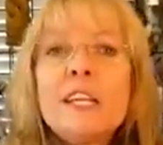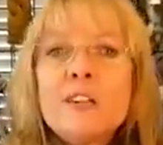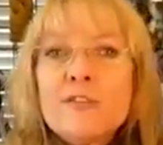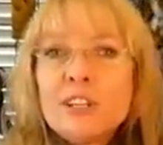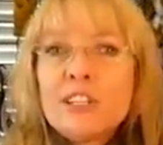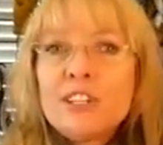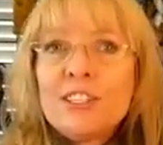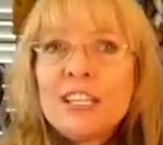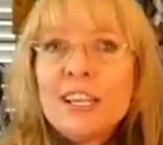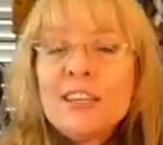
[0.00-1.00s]
increases
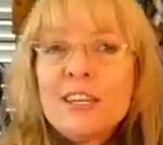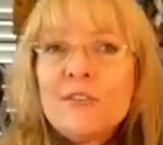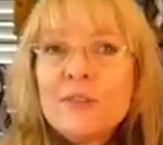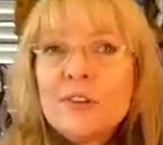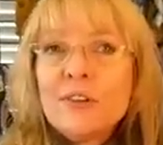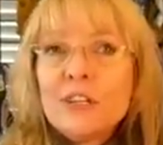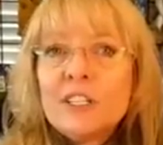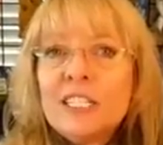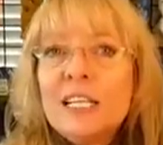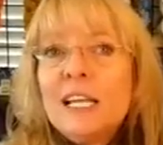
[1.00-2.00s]
to get the different
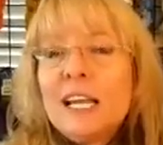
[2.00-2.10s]
looks?